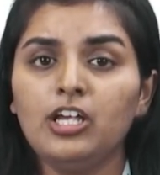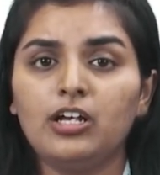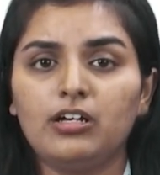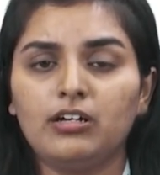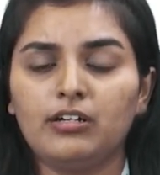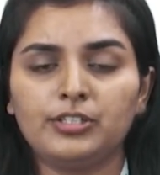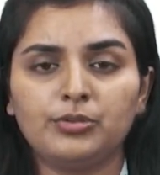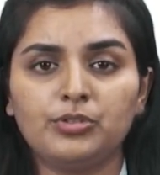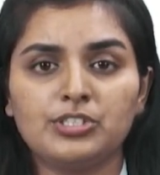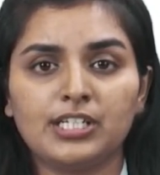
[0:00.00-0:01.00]

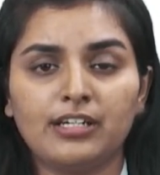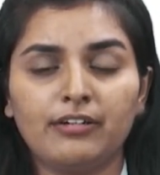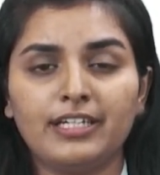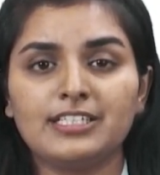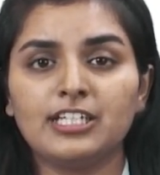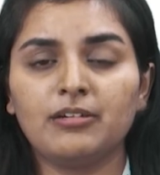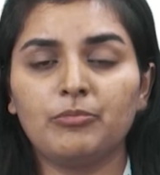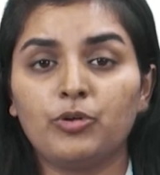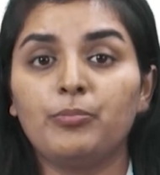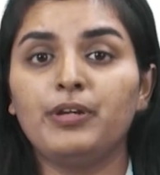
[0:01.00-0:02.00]
generating
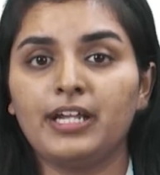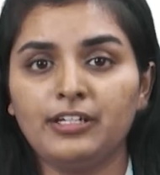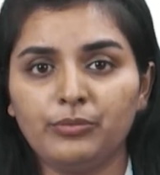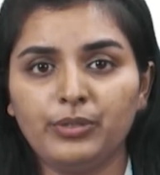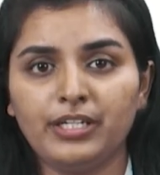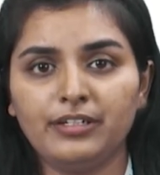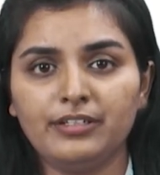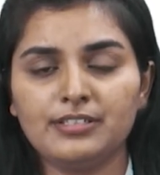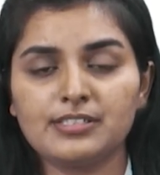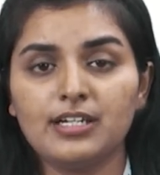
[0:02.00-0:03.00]
more brand
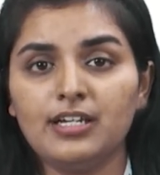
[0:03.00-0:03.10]
awareness,